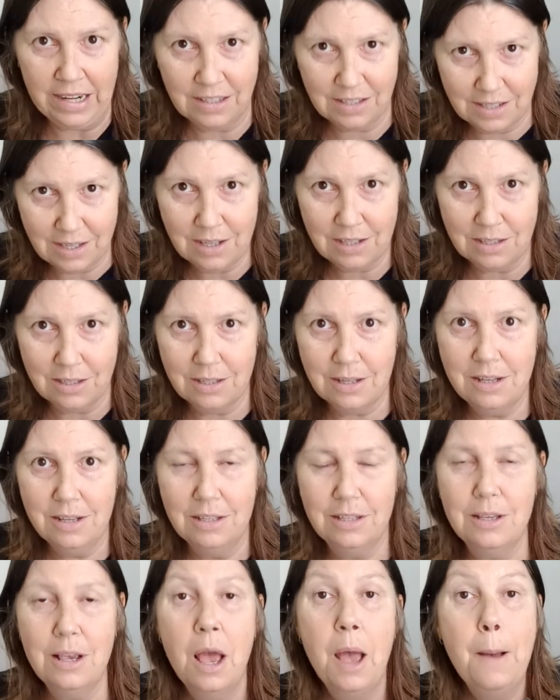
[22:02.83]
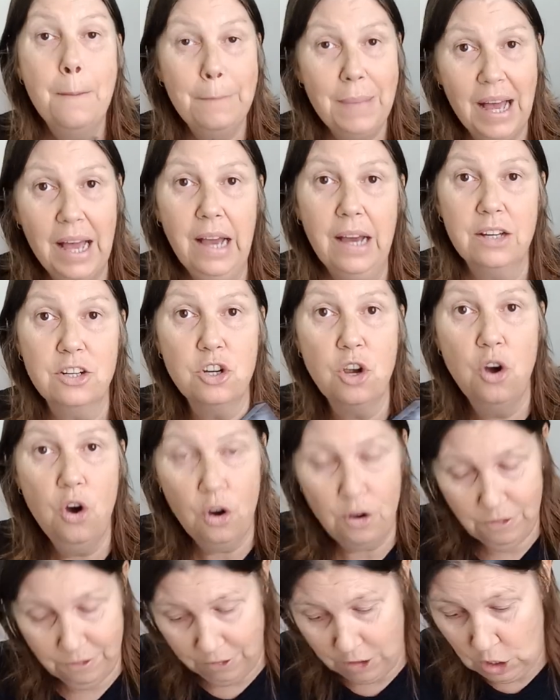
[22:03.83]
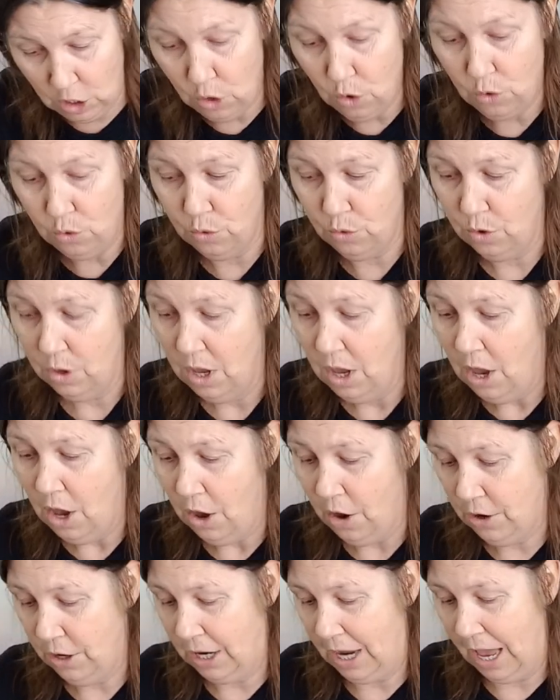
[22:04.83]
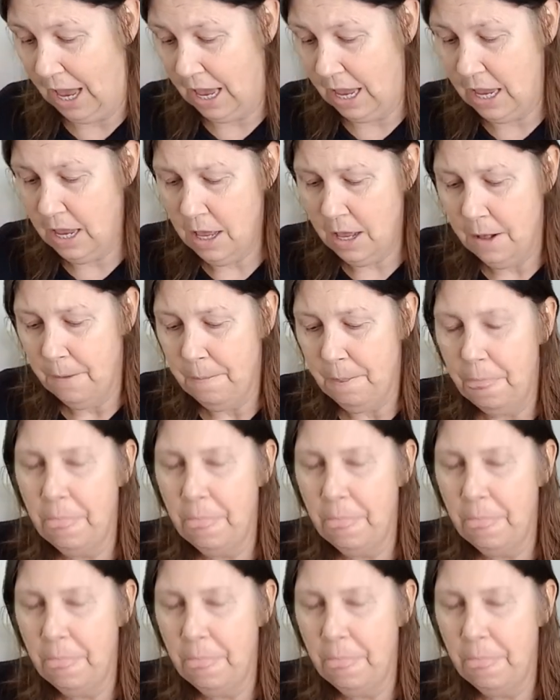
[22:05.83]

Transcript: exists is part of you, okay?